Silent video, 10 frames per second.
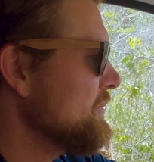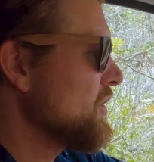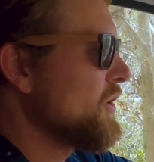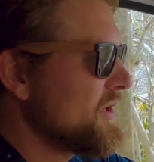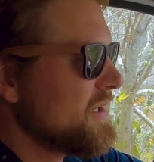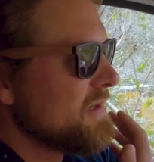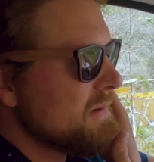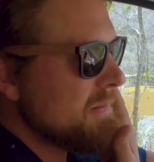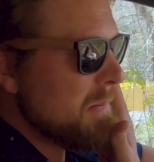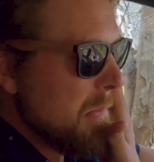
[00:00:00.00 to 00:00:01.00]
we're gonna visit
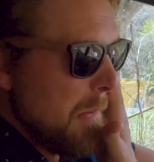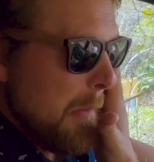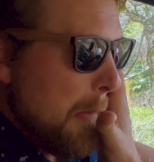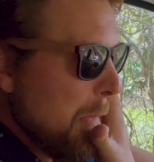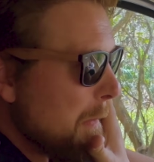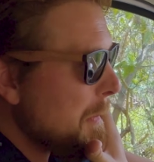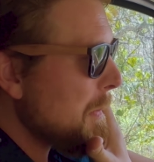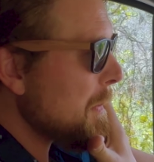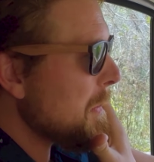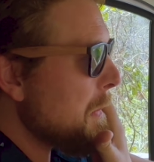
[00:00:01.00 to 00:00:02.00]
volcano near
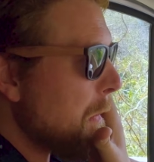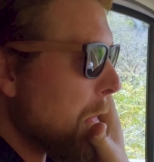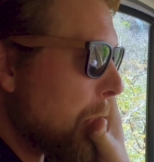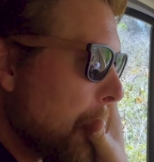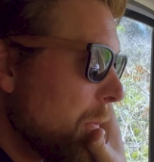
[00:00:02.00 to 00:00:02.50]
Mexico City.